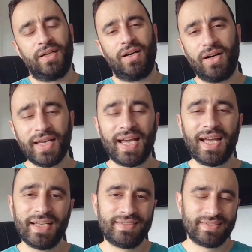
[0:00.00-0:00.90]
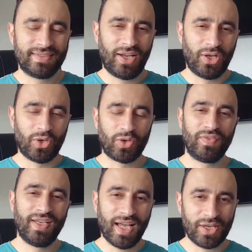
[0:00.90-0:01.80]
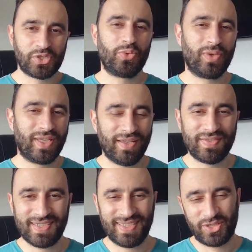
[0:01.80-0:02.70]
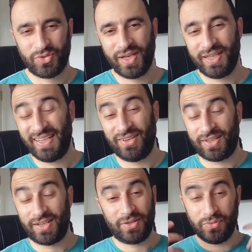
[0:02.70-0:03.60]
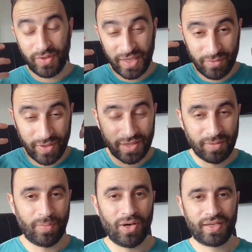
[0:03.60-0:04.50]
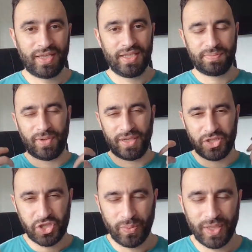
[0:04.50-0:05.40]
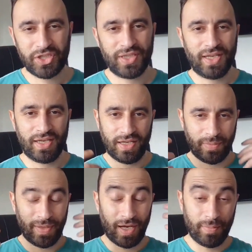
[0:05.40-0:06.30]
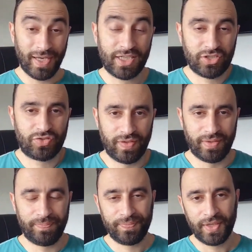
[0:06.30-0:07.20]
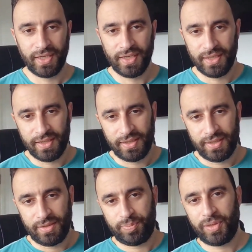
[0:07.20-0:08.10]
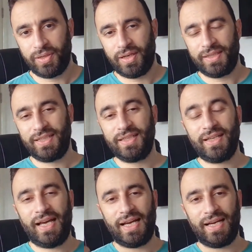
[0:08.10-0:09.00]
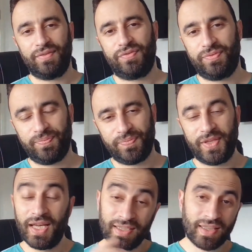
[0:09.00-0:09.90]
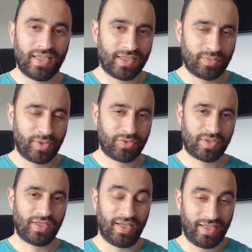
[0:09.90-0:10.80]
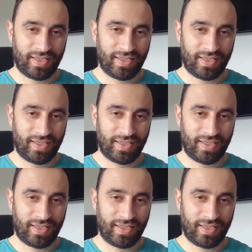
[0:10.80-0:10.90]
I had a lot of natural gifts at trading, like I could really read the markets, my intuition, and I'm an extrovert. But I didn't have the other things, which was like